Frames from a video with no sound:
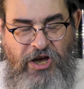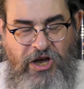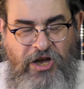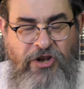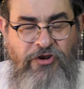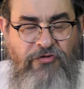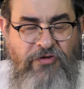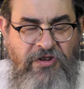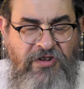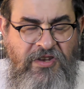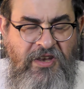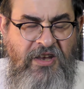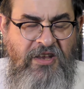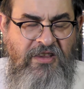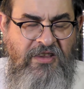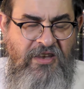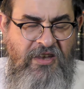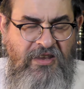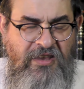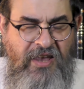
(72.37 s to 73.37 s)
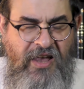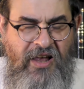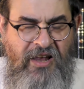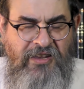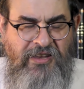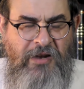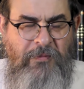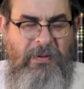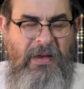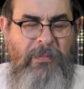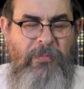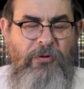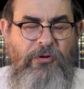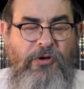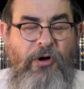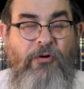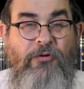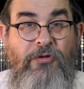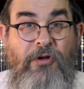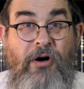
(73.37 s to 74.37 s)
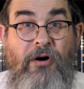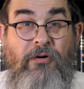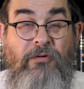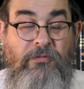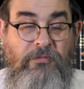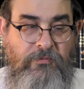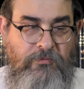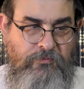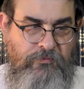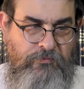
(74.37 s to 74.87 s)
Interesting details that people don't know.